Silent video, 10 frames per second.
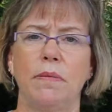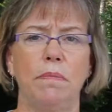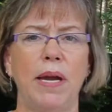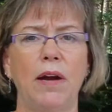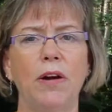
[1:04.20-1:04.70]
and
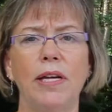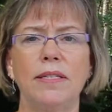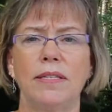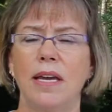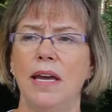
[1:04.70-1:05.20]

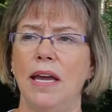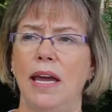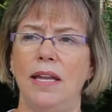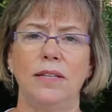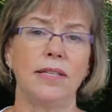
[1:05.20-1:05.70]
parents
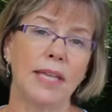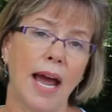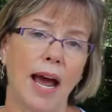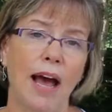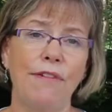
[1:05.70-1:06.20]
and
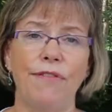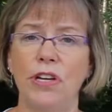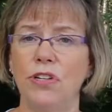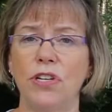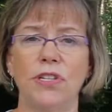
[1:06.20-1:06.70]
staff
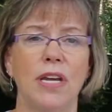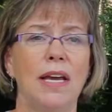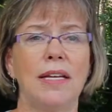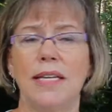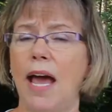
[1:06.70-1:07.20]
and just
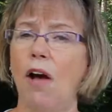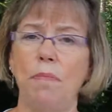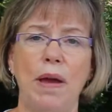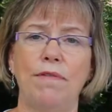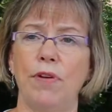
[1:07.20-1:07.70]
to
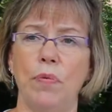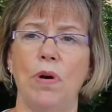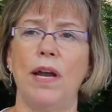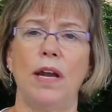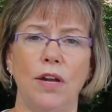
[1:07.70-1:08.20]
help
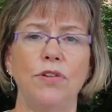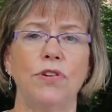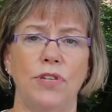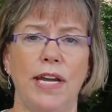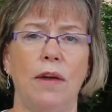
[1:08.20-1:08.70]
everyone
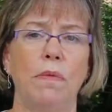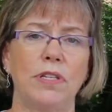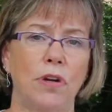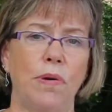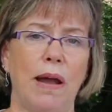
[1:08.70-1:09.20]
understand
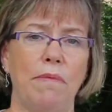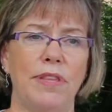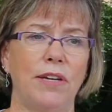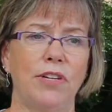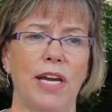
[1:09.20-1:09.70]
what's going on
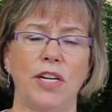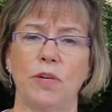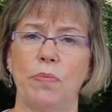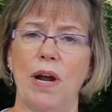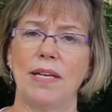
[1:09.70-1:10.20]
with the
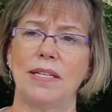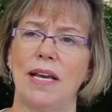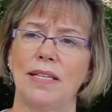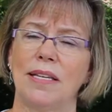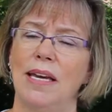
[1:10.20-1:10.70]
education
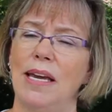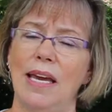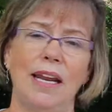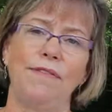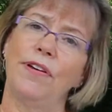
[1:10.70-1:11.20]
process.
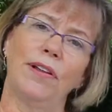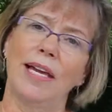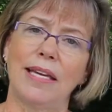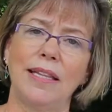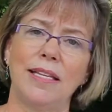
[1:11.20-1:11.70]
And I feel
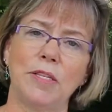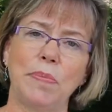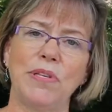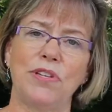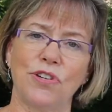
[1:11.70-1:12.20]
like in this
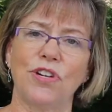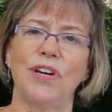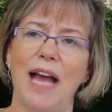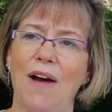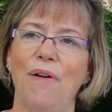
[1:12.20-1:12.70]
position
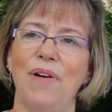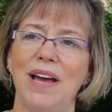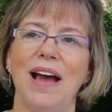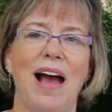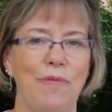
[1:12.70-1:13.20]
now,
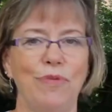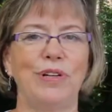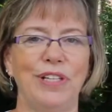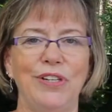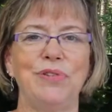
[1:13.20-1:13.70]
I'm
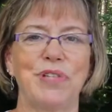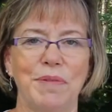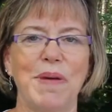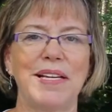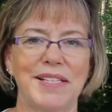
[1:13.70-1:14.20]
really using
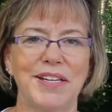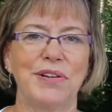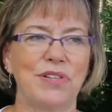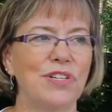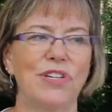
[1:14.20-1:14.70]
my
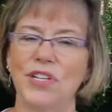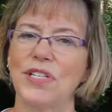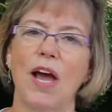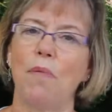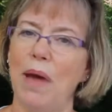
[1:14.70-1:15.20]
skills to
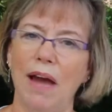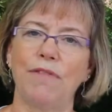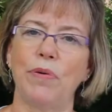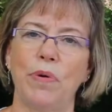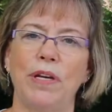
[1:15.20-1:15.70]
just help
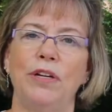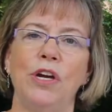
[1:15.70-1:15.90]
everyone